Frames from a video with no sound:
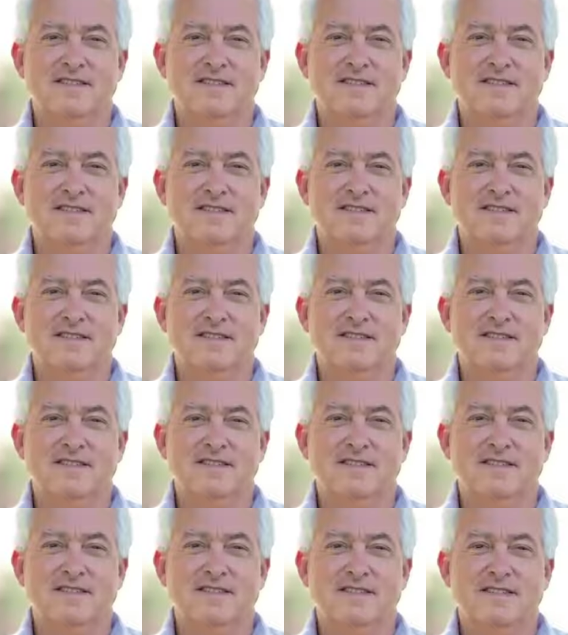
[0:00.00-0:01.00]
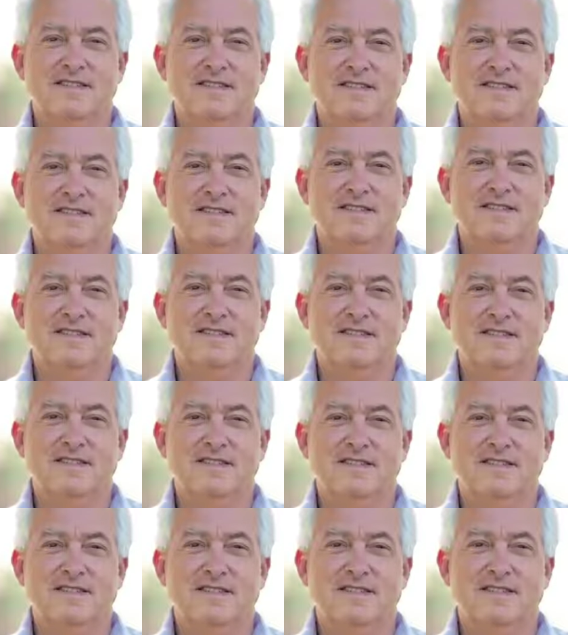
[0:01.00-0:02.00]

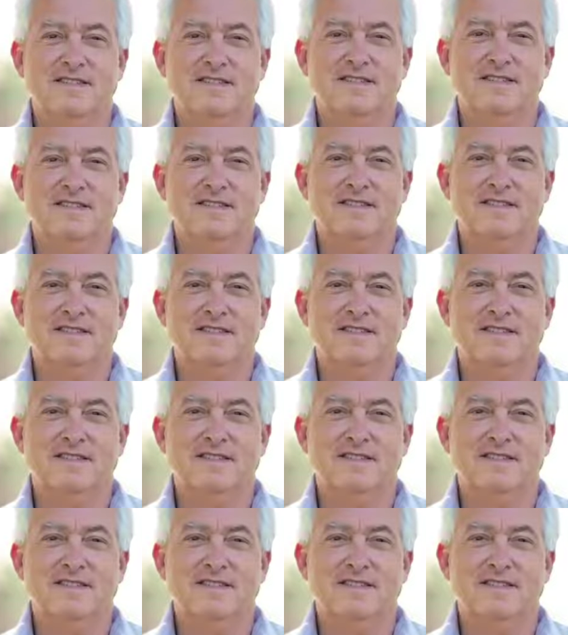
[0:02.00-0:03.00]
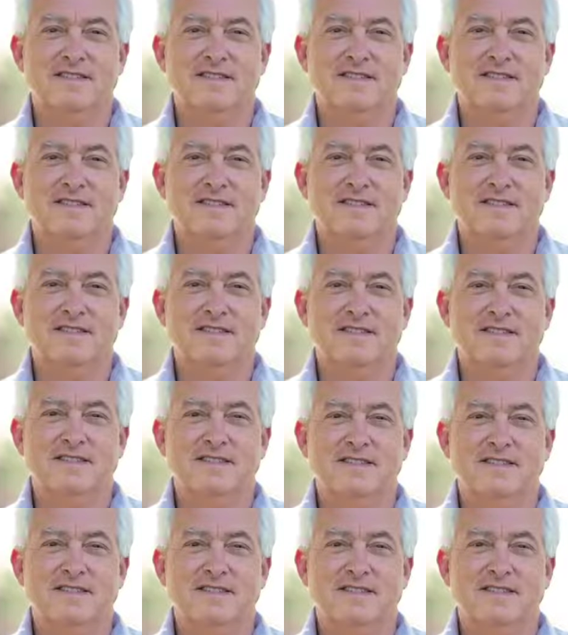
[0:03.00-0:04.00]

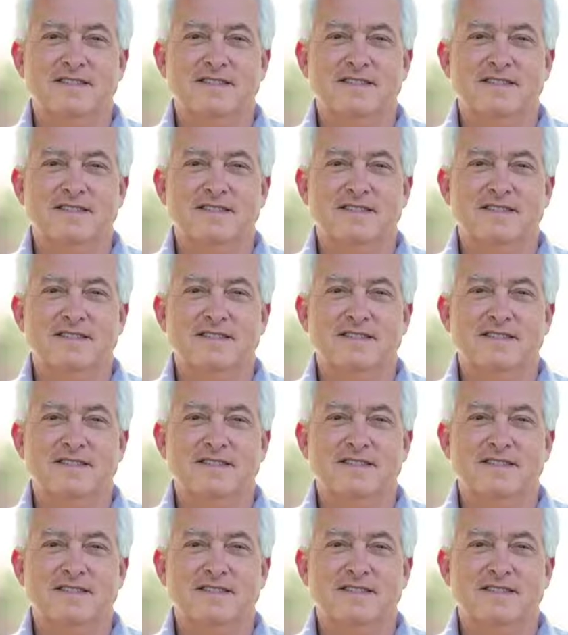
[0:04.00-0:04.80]
(not speaking)